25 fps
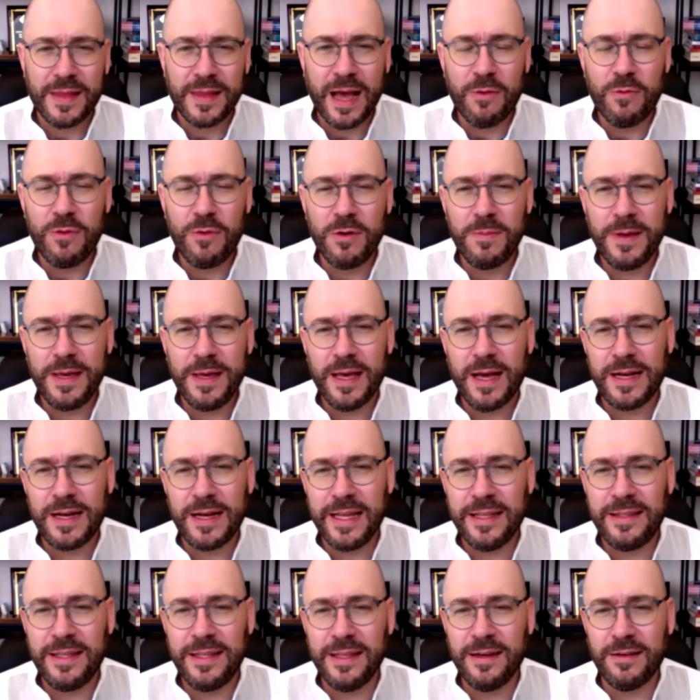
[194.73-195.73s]
I will be an
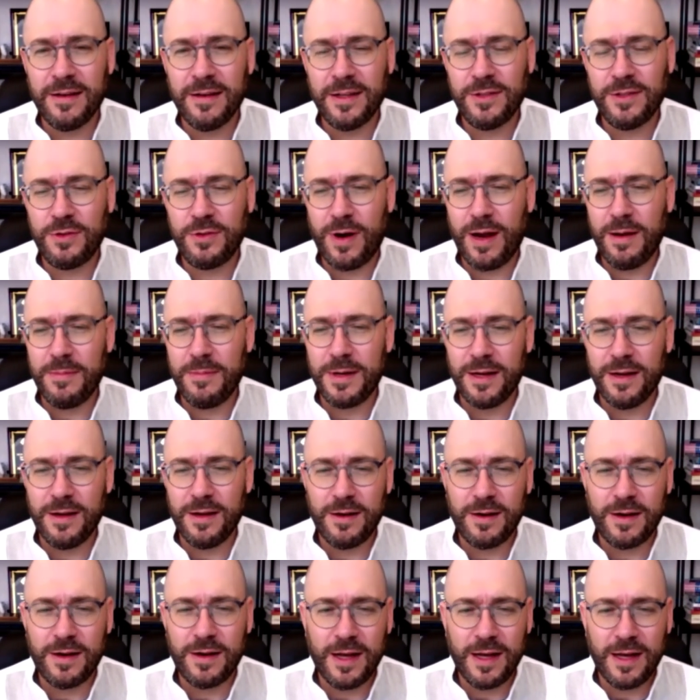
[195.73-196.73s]
itinerant
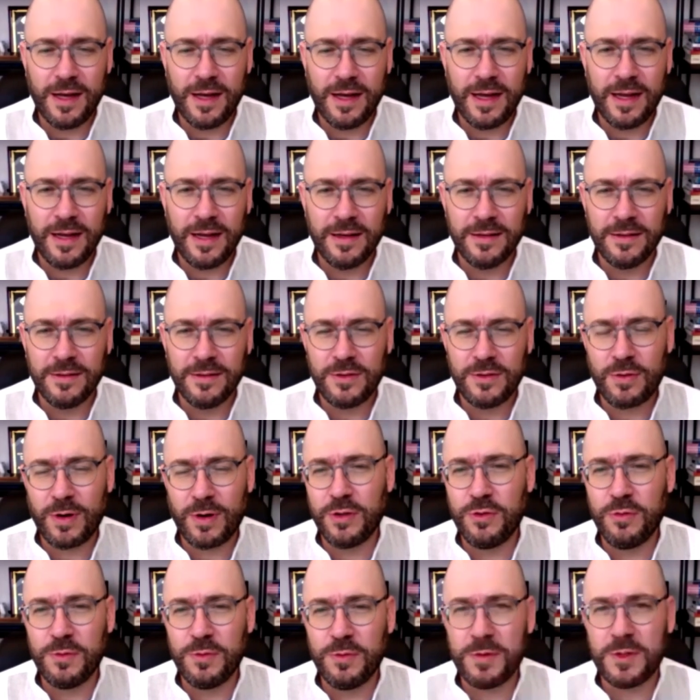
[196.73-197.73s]
traveler uh, and try
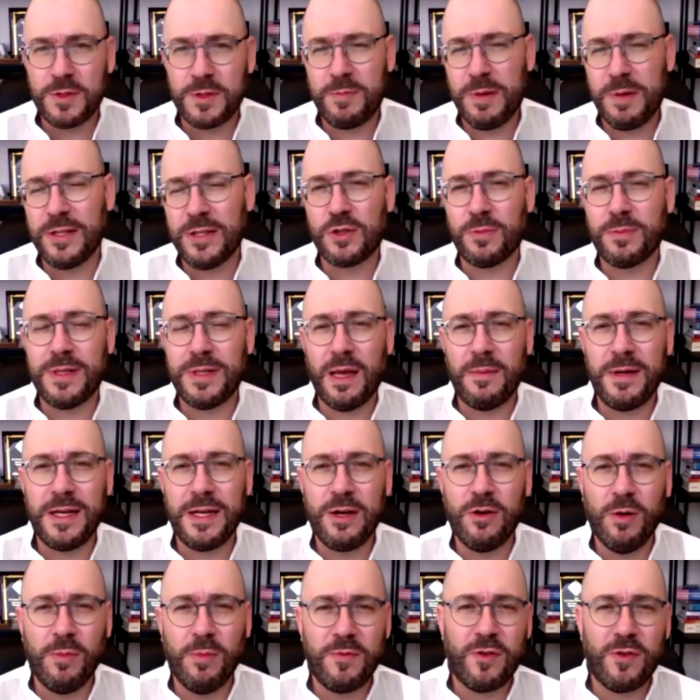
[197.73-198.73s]
to spend some time in
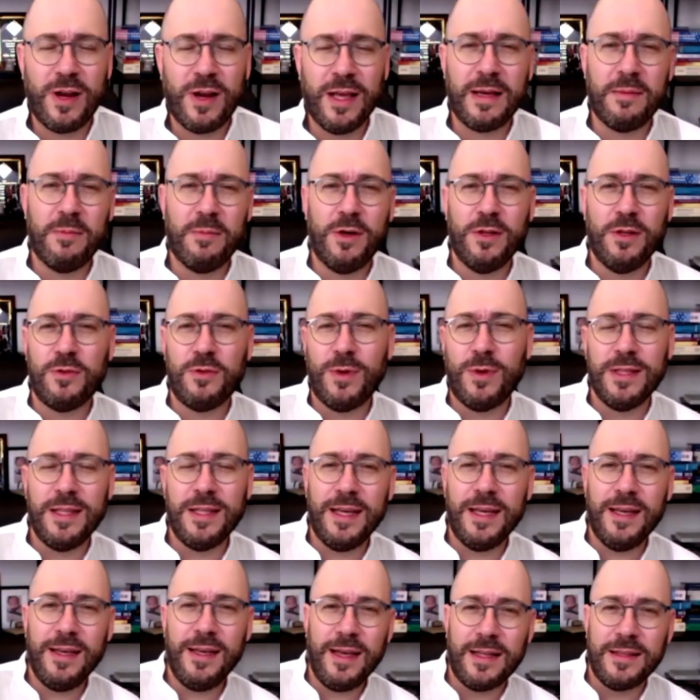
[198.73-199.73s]
Europe for like a month one
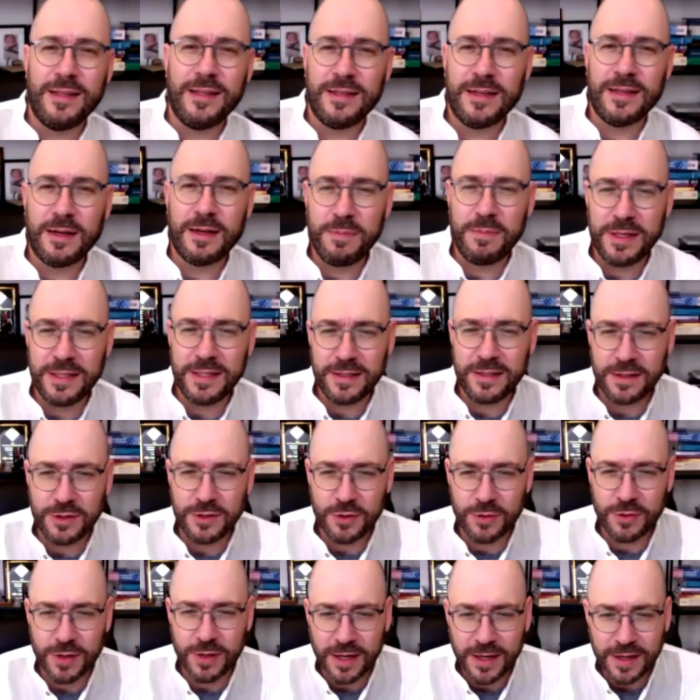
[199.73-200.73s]
day, and then I'll visit
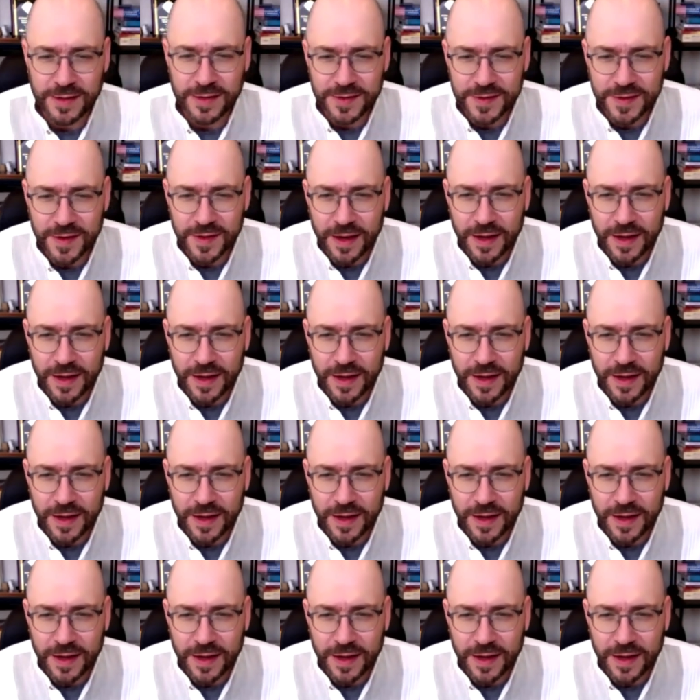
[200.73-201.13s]
you guys.